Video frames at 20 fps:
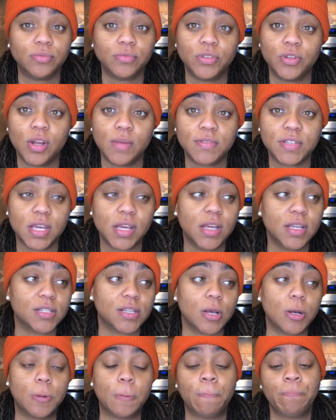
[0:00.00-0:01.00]
You know what I'm saying?
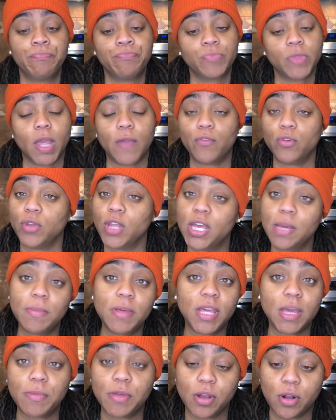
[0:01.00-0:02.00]
So if you need me,
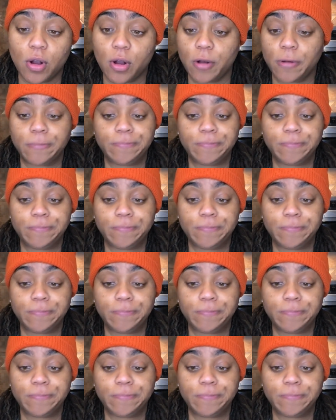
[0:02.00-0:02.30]
give me a call.